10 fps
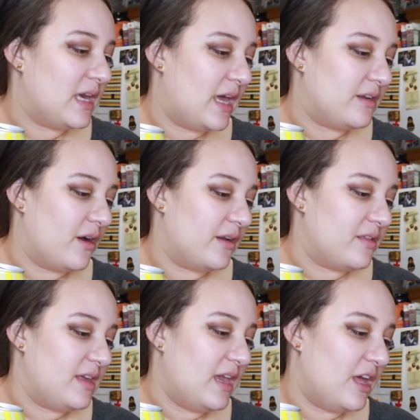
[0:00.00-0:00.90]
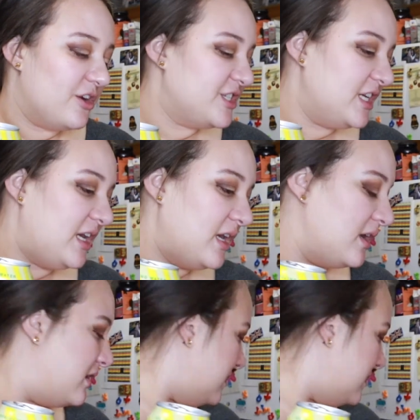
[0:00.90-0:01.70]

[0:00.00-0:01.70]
that are the energy